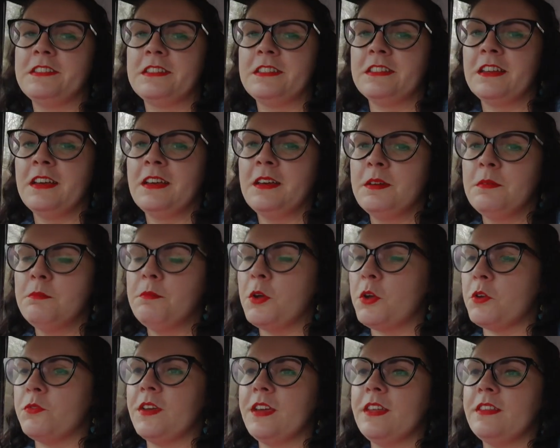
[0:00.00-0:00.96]
movie
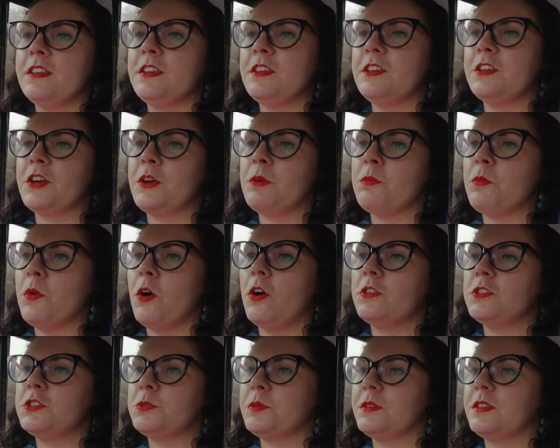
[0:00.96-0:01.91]
that you can watch
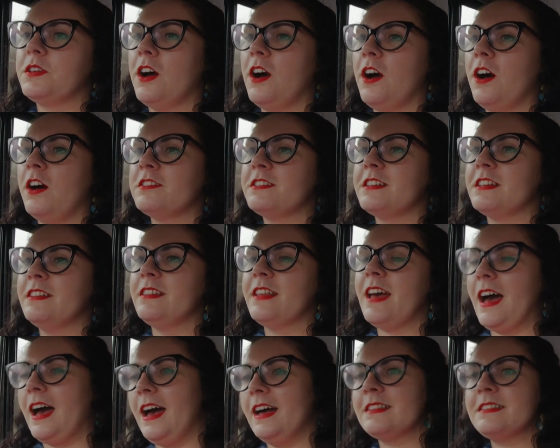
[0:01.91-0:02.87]
with cars in that
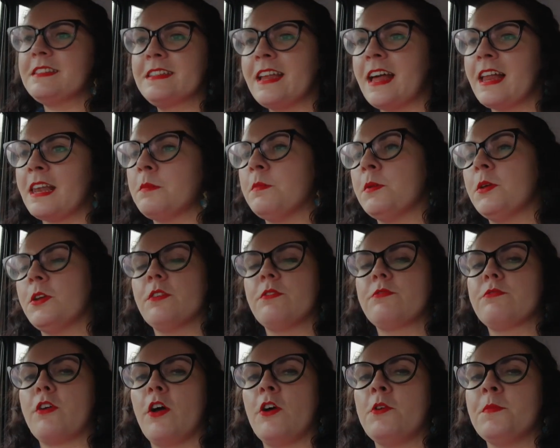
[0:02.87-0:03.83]
has an element of
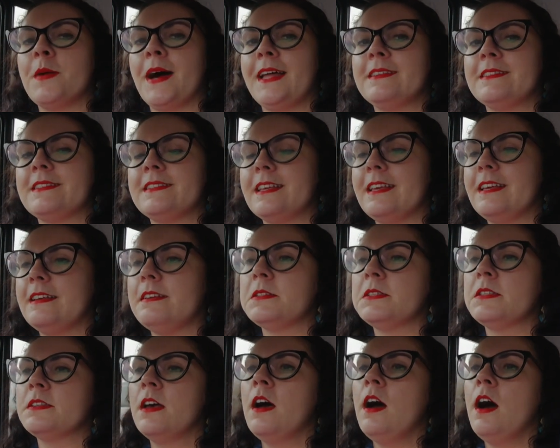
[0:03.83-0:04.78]
romance is,
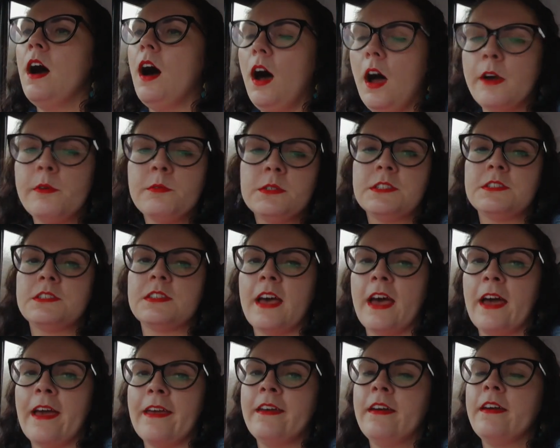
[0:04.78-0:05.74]
I would say,
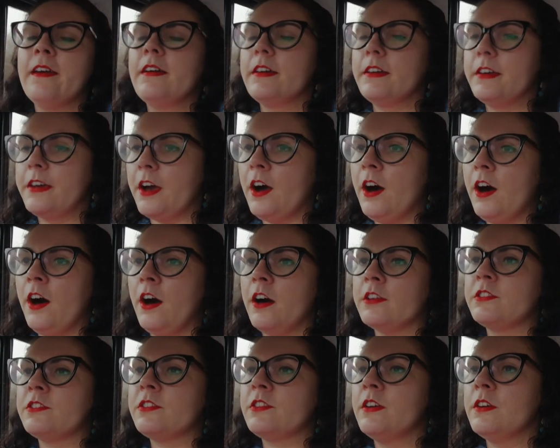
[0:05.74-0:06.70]
Cars
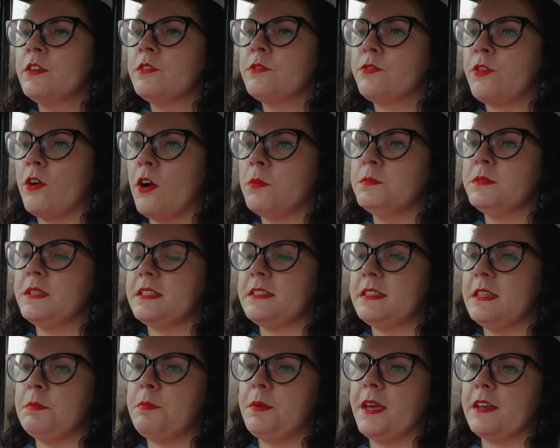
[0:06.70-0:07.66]
from Disney
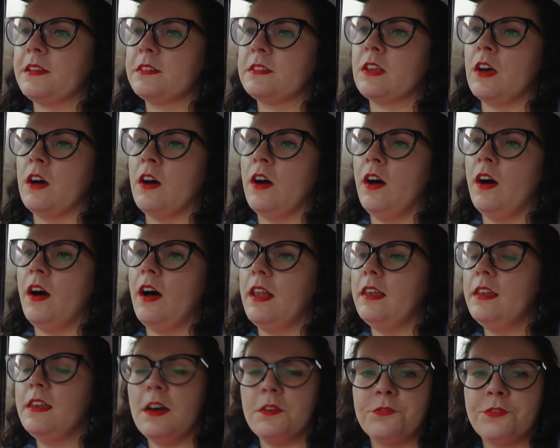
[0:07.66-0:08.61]
Pixar. I
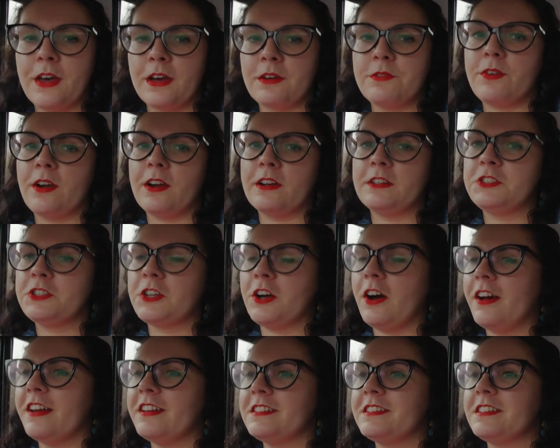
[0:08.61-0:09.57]
love that franchise,
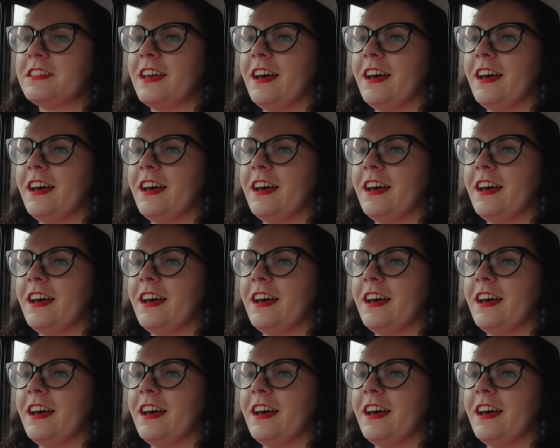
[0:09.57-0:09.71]
and